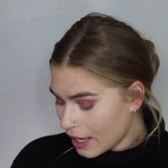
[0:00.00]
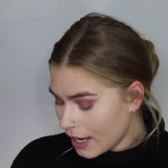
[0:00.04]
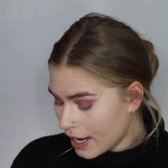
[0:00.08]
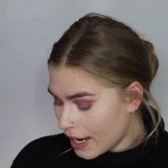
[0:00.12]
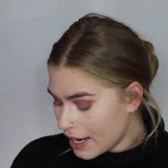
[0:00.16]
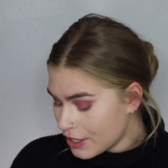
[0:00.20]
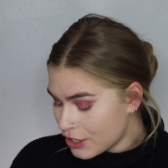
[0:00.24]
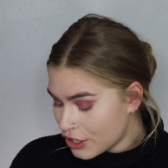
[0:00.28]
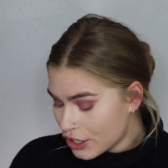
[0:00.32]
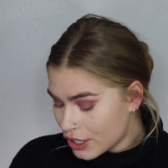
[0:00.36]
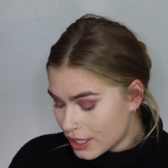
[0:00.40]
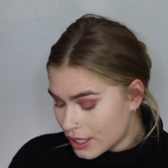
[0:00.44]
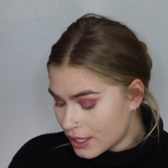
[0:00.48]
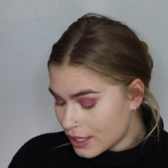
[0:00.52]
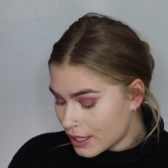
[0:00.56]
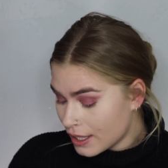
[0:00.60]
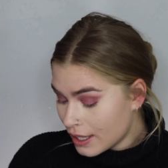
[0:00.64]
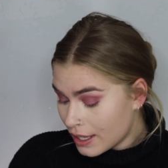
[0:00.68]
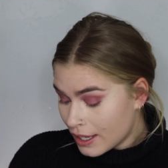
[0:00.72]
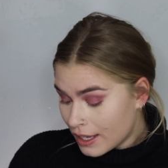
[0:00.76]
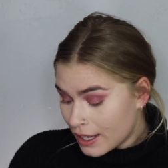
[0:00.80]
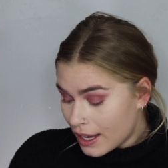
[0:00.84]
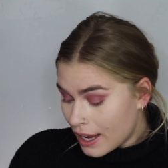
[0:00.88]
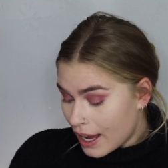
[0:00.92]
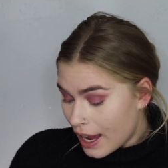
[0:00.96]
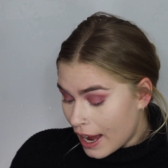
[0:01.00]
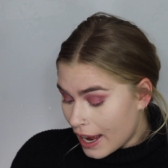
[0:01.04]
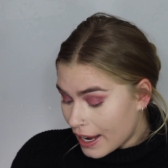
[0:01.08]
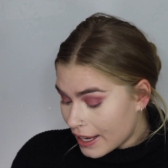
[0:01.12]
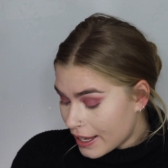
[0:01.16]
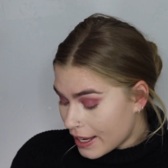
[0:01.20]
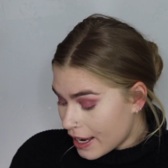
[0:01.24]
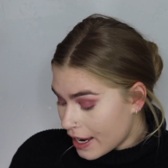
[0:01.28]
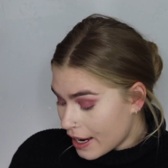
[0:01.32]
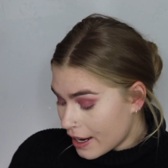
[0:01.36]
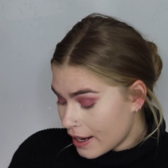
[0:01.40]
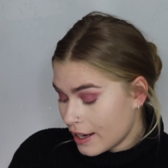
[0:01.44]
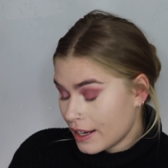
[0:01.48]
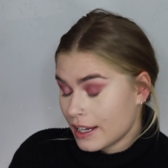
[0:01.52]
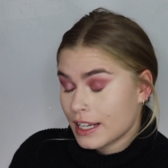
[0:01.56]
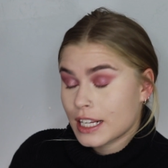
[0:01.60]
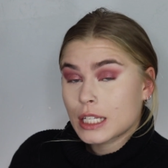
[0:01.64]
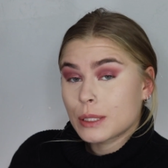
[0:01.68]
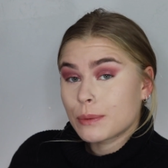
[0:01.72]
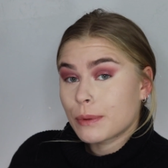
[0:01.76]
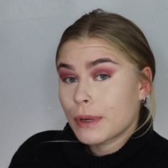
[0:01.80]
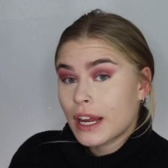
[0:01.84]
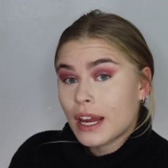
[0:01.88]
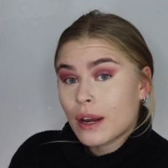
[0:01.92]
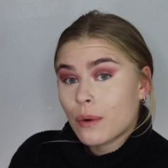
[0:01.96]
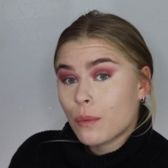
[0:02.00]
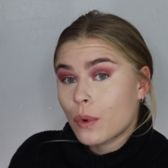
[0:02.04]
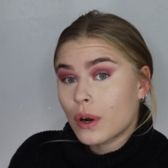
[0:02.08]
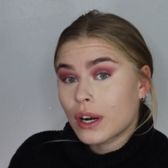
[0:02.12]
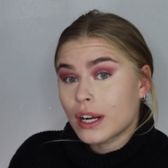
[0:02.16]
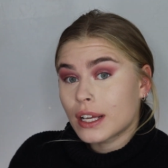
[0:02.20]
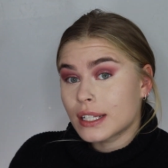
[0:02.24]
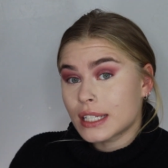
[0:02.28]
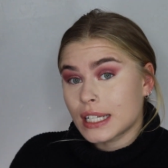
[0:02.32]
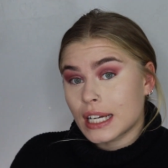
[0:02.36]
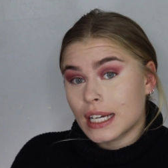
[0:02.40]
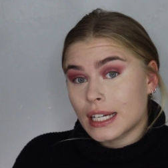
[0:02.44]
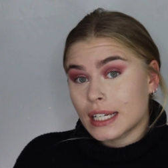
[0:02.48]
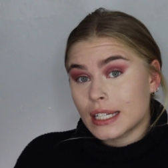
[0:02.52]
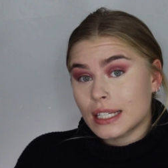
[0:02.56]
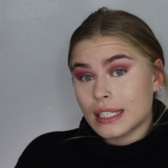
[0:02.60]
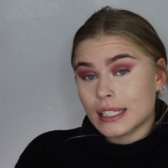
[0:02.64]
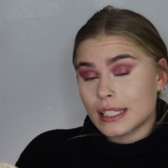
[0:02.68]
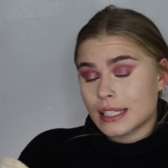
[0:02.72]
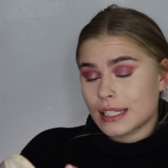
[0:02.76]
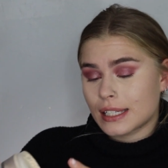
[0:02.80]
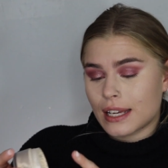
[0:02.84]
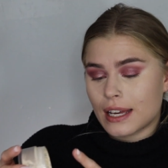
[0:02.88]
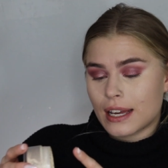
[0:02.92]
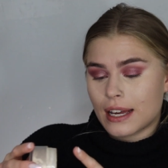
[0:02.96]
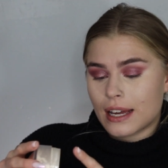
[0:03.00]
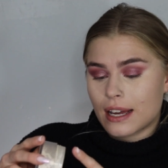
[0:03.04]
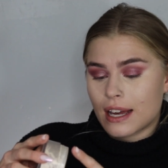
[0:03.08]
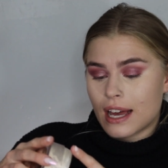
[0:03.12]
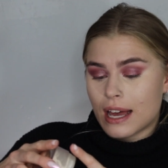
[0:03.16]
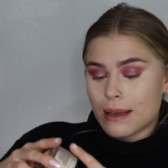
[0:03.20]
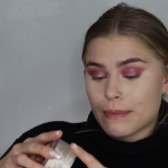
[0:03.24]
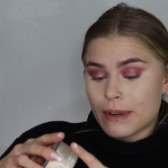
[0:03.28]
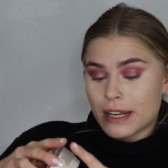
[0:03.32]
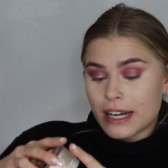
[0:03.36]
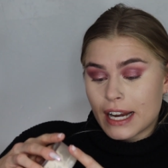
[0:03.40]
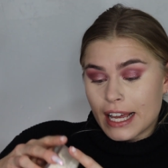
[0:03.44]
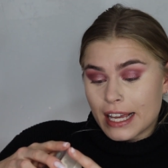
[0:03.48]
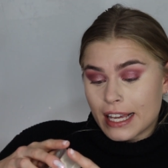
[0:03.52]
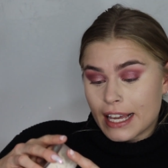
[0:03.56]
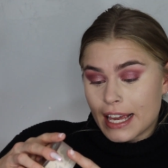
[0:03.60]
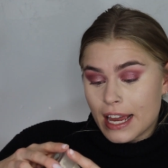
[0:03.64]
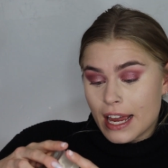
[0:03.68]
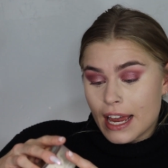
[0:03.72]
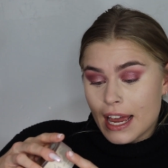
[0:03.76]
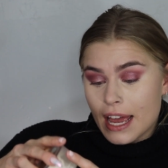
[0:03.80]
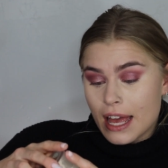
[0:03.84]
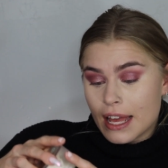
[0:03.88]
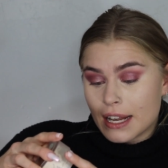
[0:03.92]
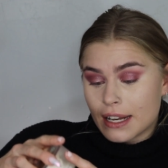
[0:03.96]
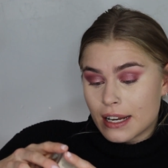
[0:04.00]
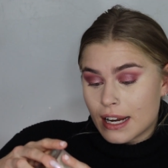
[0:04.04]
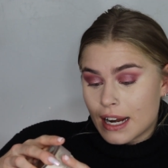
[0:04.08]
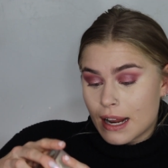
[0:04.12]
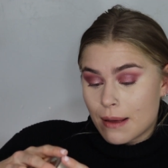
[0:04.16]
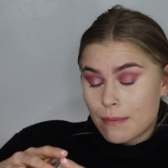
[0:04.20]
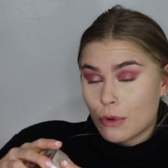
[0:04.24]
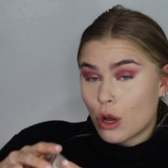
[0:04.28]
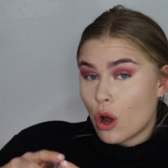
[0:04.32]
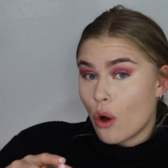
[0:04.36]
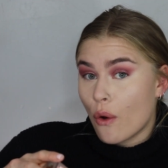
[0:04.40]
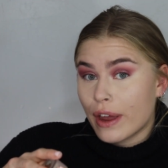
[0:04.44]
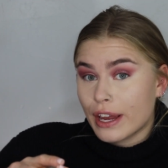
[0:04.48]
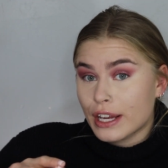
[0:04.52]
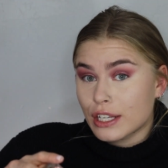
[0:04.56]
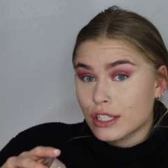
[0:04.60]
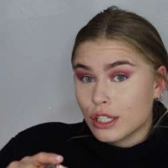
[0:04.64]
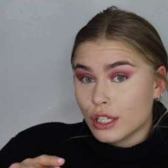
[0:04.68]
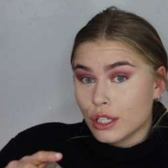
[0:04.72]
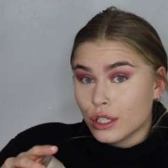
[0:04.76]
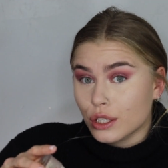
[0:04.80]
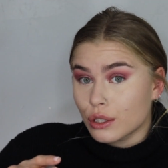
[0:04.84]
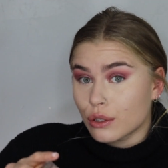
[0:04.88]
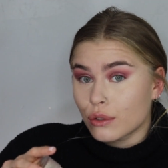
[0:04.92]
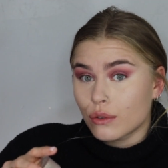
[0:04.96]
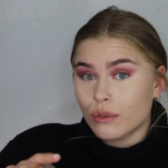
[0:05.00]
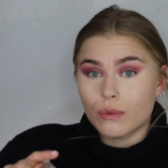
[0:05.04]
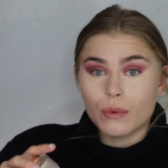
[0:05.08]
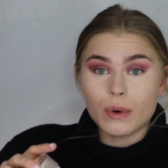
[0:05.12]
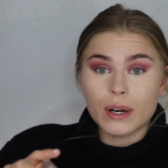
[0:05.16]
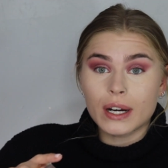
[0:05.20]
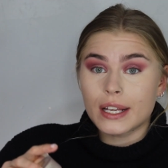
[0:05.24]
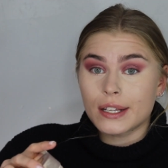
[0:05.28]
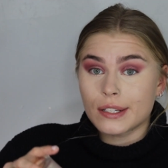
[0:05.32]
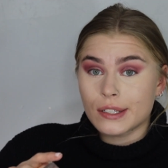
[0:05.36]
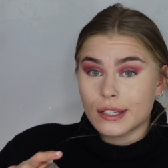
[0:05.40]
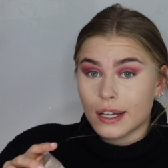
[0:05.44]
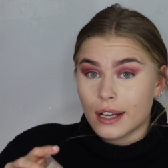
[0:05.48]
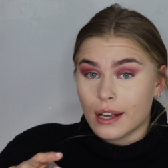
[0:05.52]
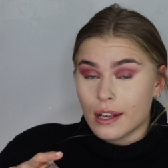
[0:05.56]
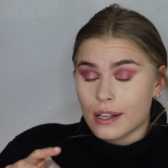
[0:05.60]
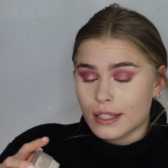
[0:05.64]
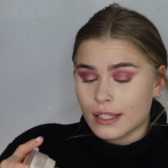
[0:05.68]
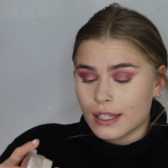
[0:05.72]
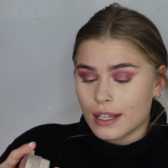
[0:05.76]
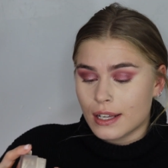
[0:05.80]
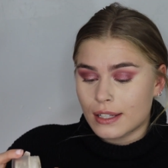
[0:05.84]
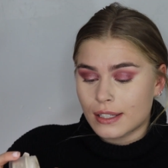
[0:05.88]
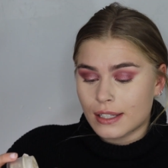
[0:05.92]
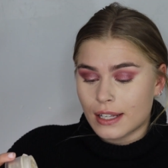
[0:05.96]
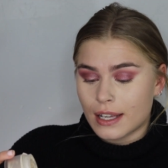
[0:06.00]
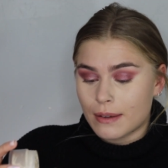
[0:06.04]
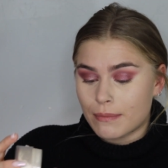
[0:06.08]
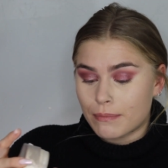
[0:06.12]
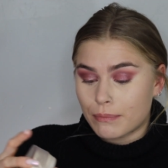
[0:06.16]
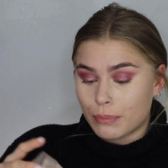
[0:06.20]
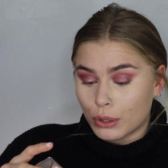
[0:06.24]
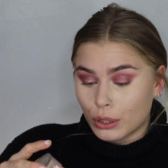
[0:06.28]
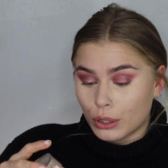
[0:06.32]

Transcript: I can't explain what it does. I mean, I can and I'm going to. What it does is it